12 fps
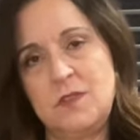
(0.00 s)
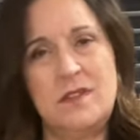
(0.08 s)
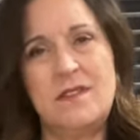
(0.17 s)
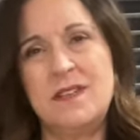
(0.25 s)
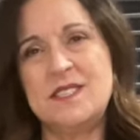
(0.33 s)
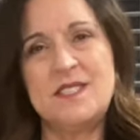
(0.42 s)

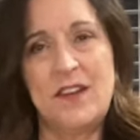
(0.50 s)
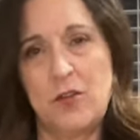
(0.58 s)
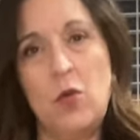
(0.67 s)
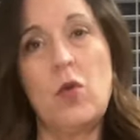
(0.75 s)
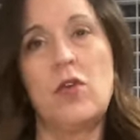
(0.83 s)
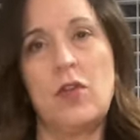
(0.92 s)
it's not a
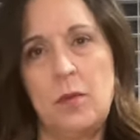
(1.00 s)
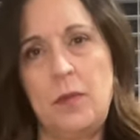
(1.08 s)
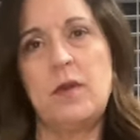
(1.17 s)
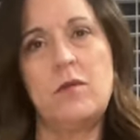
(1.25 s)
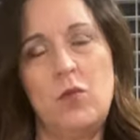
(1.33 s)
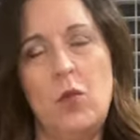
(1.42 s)
corner,
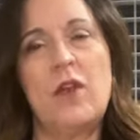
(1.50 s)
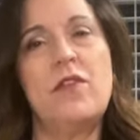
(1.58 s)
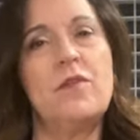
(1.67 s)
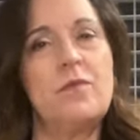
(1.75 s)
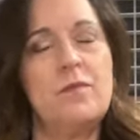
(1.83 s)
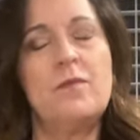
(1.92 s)
but where
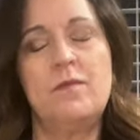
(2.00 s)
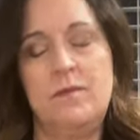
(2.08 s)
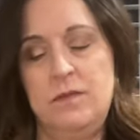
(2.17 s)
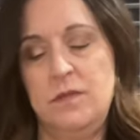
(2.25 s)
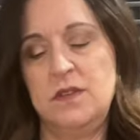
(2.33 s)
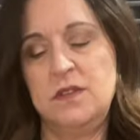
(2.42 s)
the
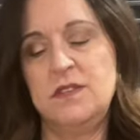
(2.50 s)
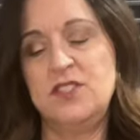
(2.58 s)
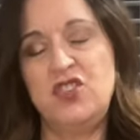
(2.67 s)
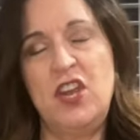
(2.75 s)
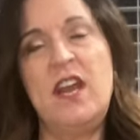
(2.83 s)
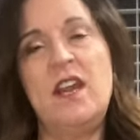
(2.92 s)

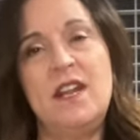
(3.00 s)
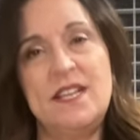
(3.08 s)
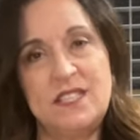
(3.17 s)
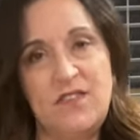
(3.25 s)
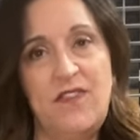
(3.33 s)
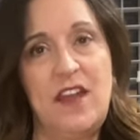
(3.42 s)
chain
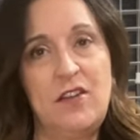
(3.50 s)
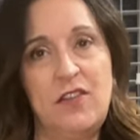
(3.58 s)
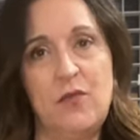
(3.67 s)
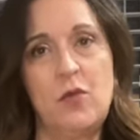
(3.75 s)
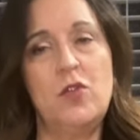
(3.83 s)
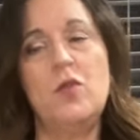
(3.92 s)
is fed
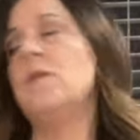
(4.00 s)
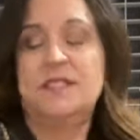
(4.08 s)
through.